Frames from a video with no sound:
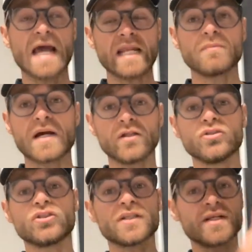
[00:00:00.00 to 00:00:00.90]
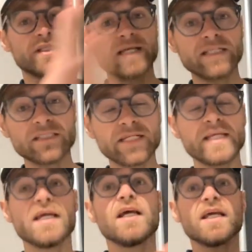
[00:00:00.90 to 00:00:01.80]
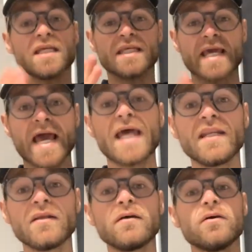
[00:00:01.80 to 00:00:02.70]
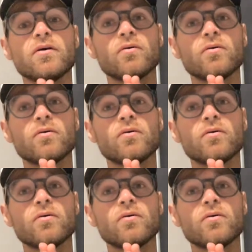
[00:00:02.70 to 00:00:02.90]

adding mileage and then intensity can